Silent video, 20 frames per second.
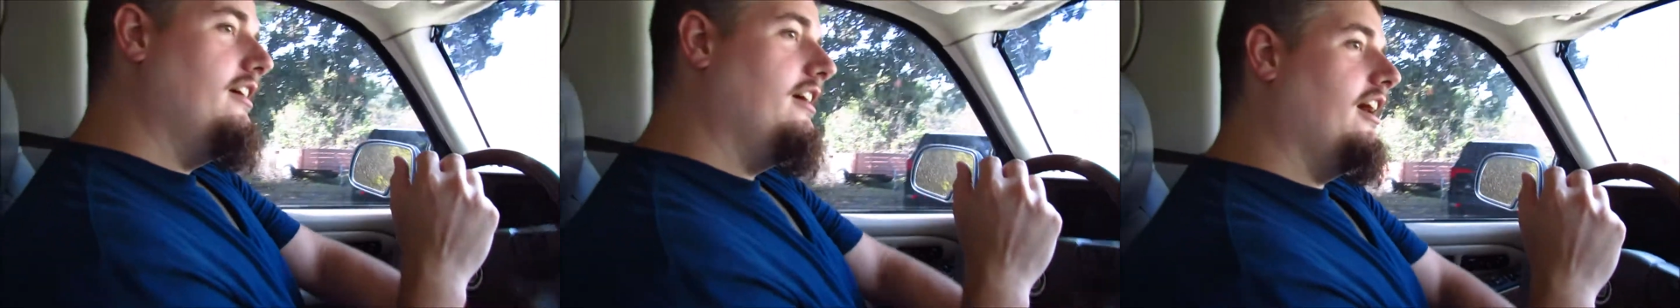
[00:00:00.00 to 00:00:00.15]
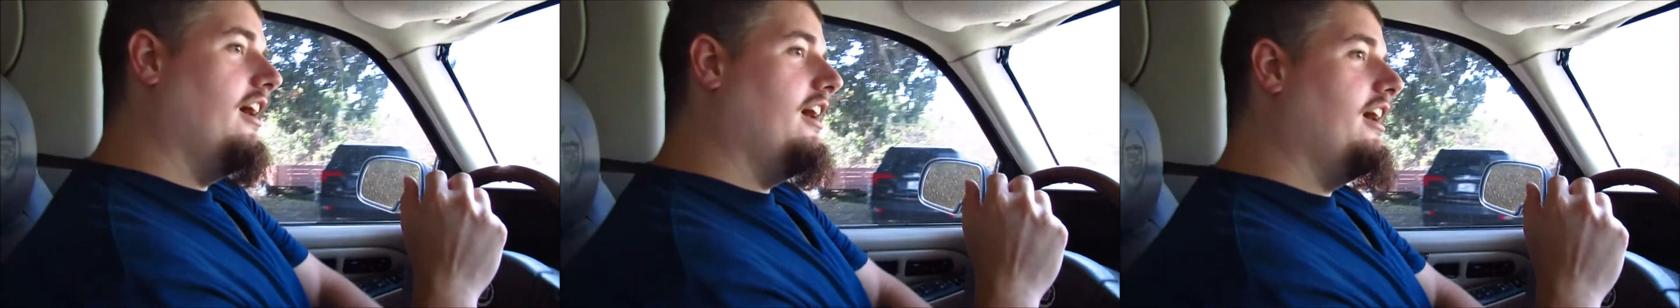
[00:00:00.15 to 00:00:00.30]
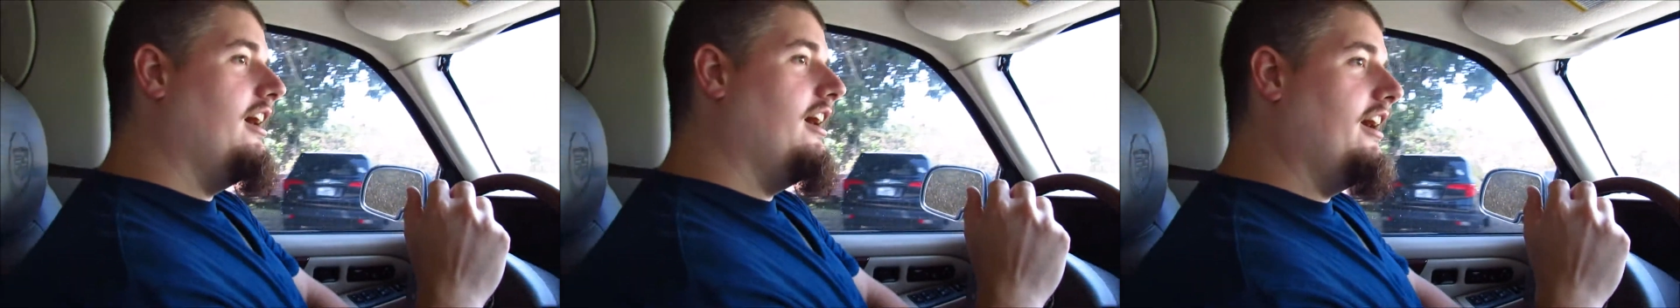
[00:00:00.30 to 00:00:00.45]

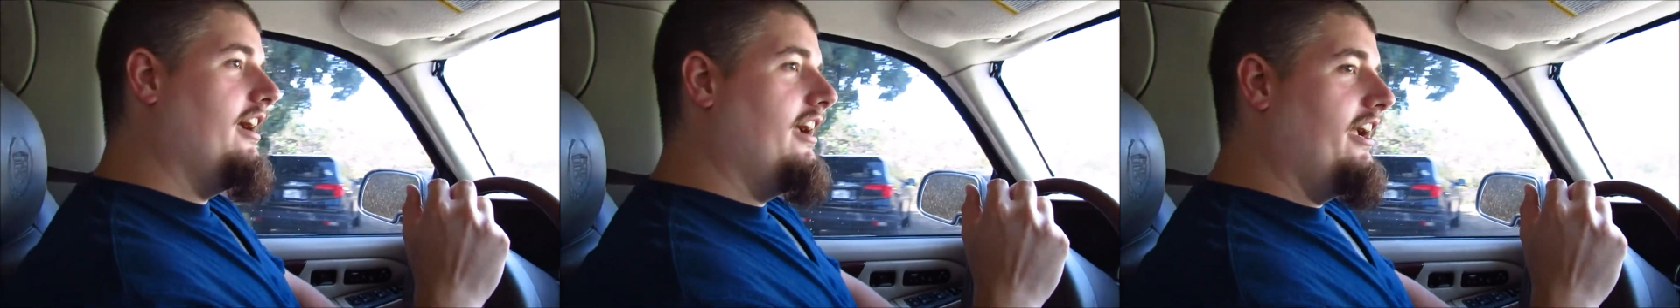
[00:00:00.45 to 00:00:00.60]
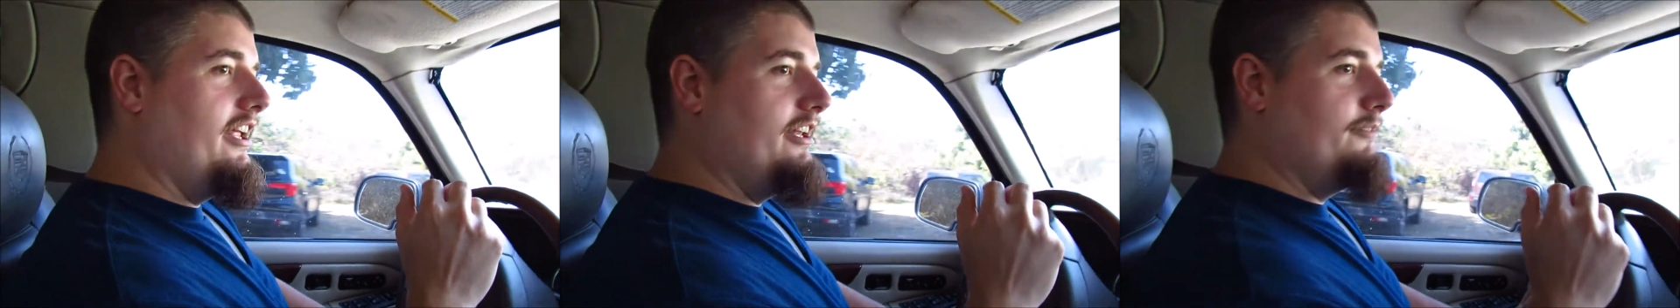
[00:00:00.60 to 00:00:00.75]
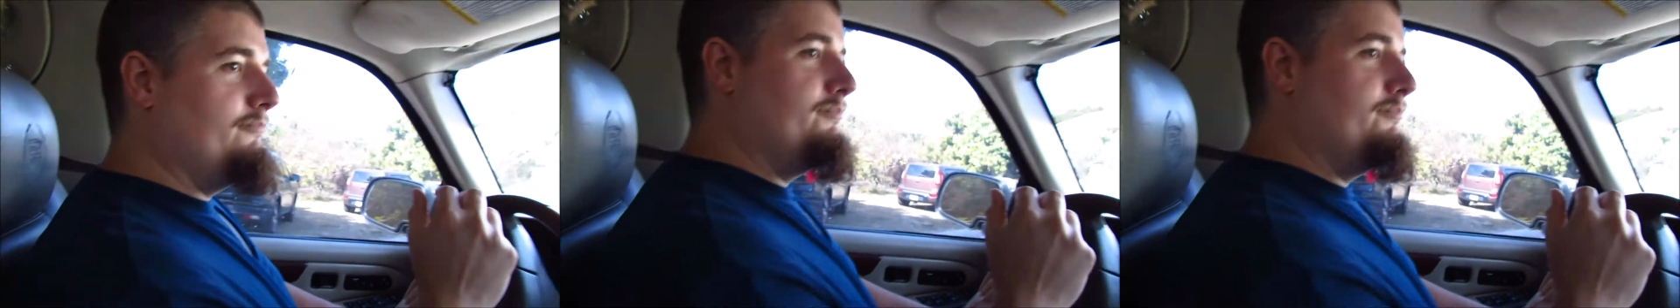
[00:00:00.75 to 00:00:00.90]

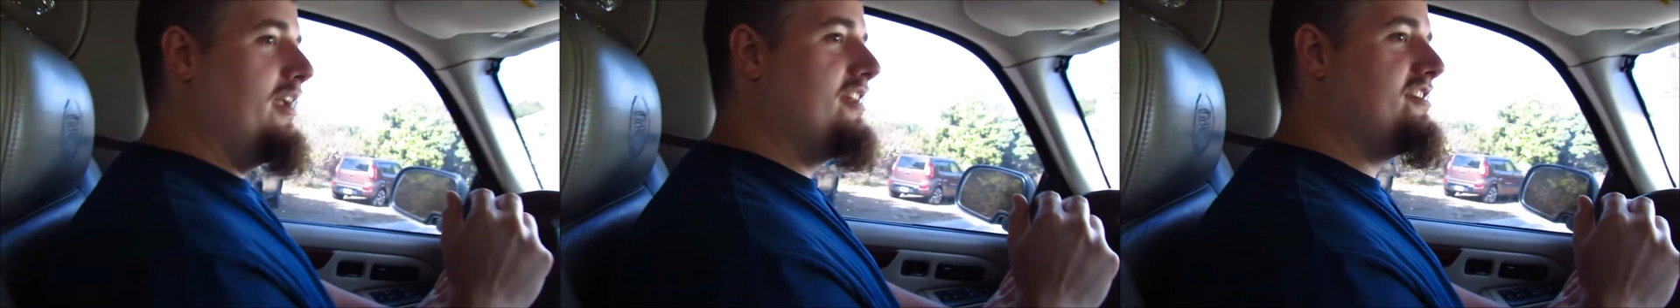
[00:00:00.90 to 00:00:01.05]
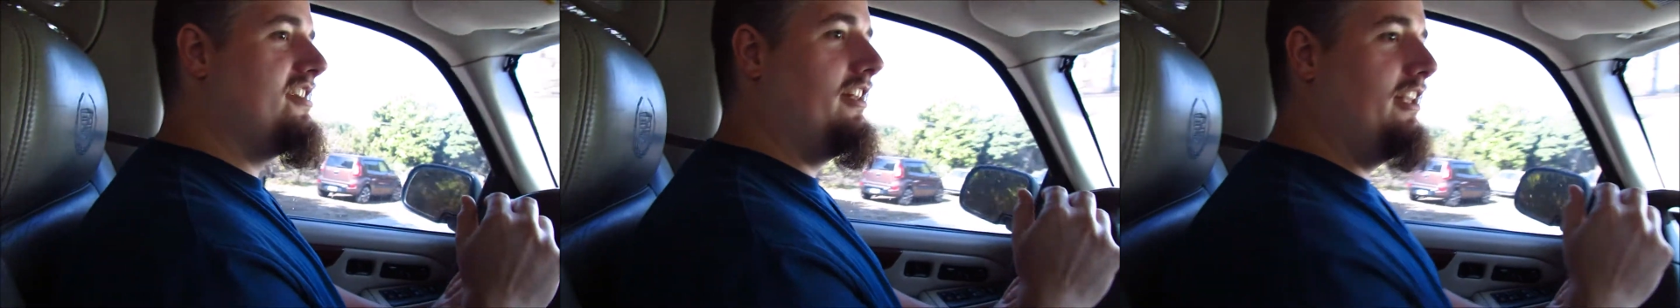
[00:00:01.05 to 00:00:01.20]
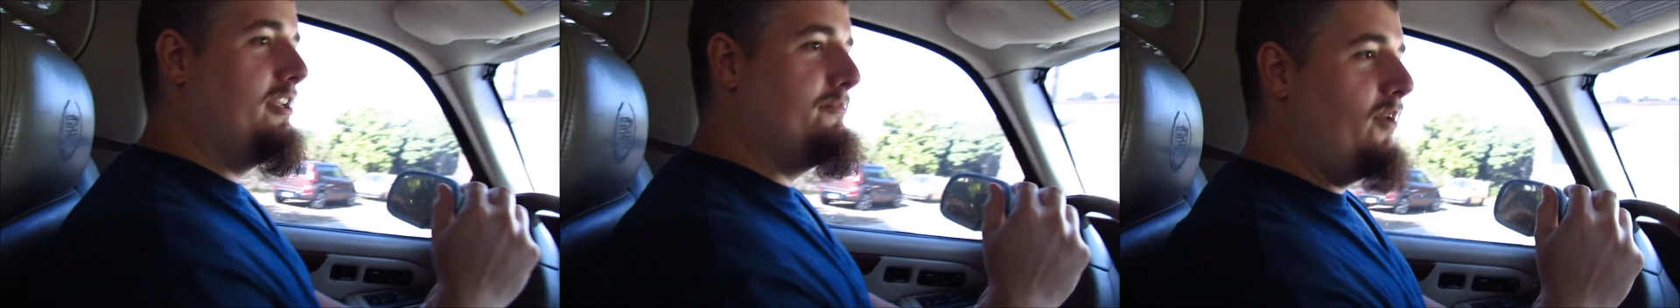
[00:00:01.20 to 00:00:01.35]
and
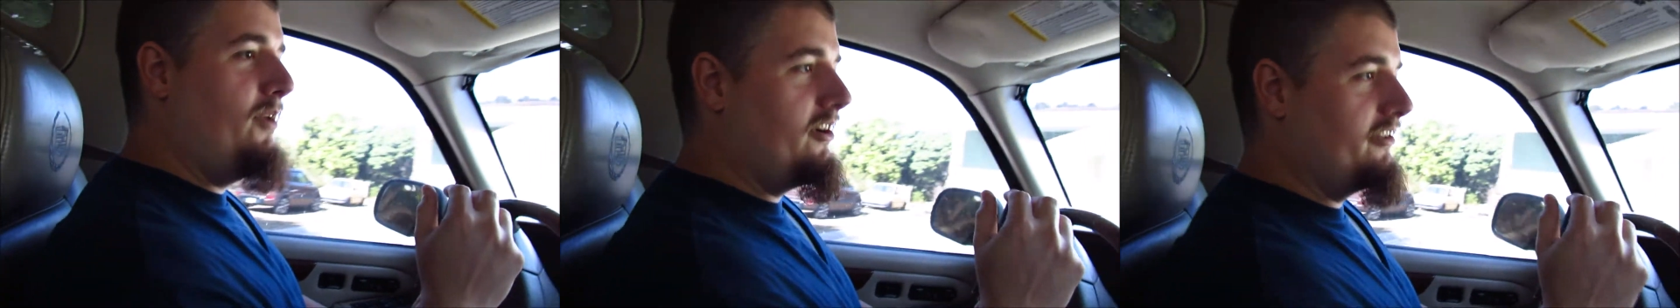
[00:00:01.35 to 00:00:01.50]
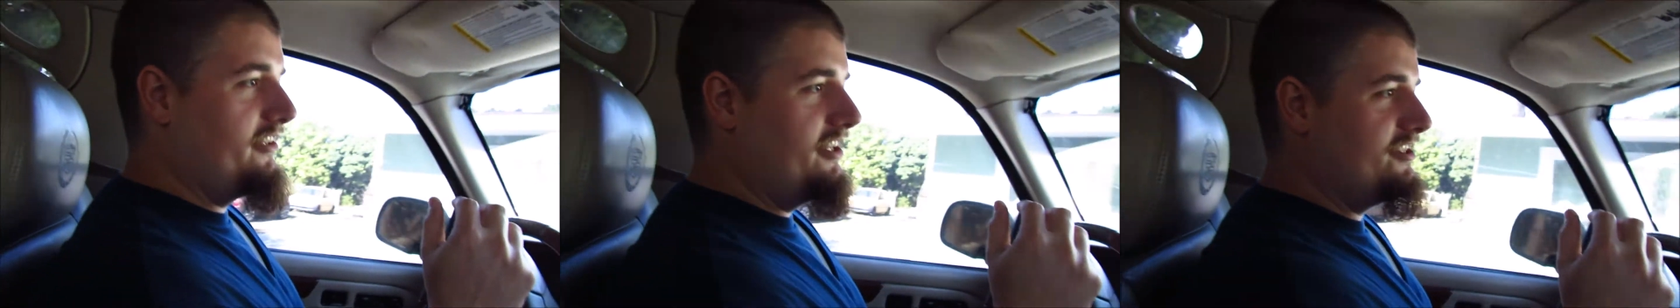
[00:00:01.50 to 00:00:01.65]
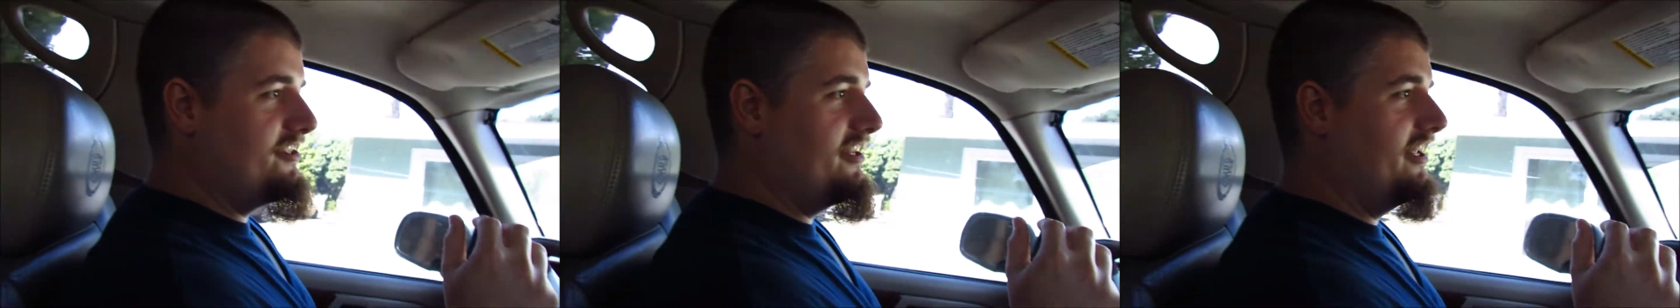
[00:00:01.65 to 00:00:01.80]
basically
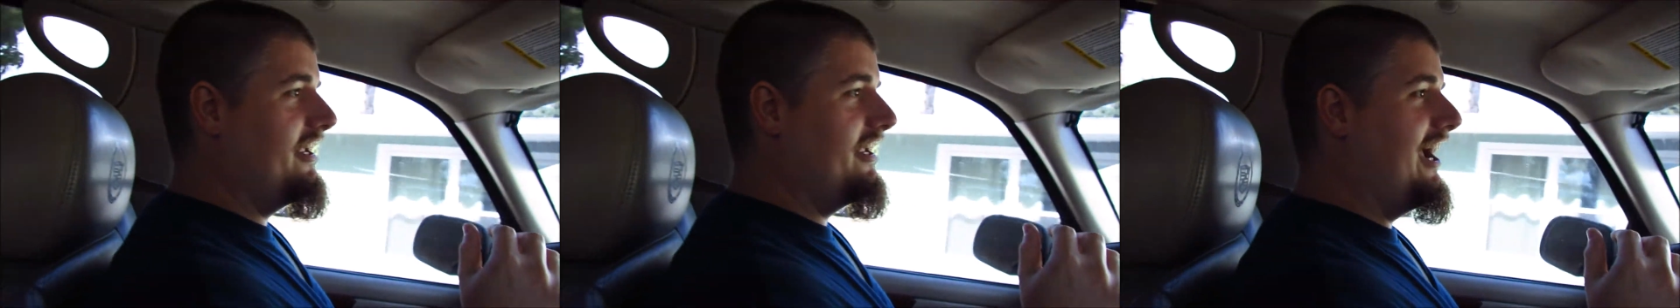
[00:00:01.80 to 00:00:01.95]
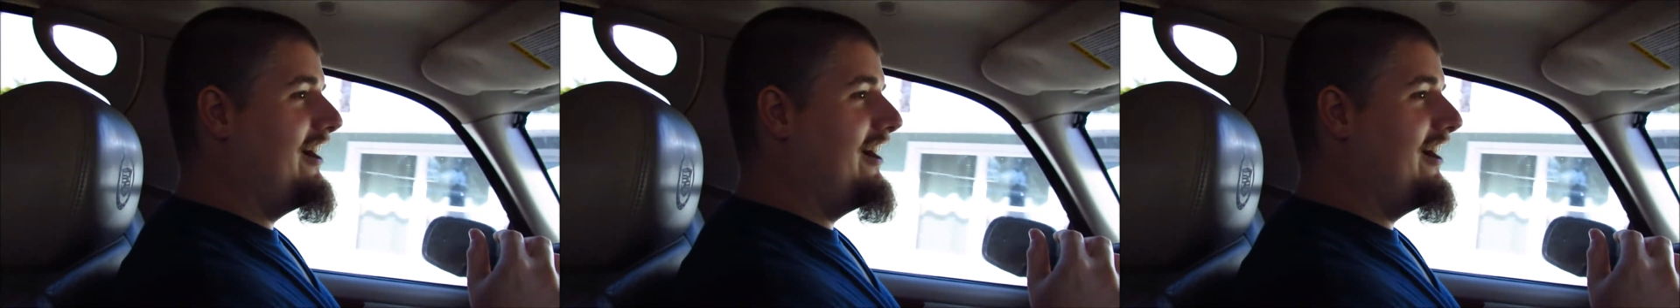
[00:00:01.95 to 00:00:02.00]
part this thing